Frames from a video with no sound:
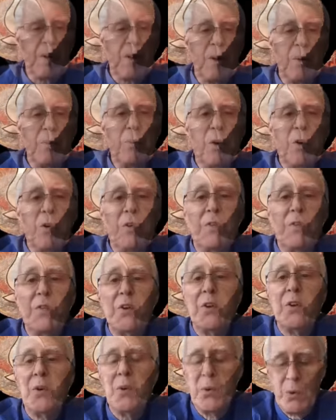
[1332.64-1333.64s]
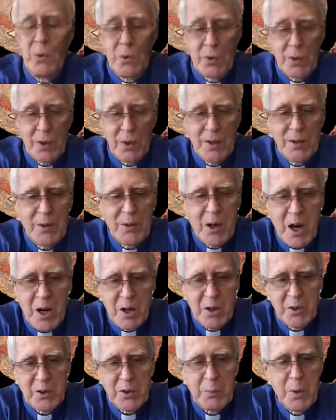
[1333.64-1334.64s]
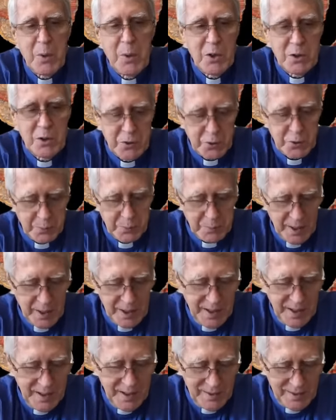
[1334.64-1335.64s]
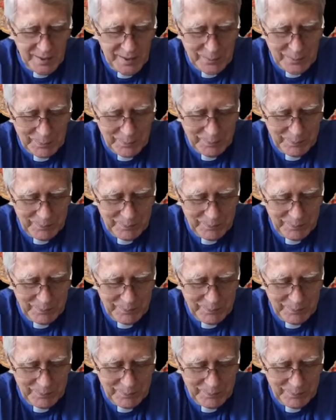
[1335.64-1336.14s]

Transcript: to move to uh, our small group meetings.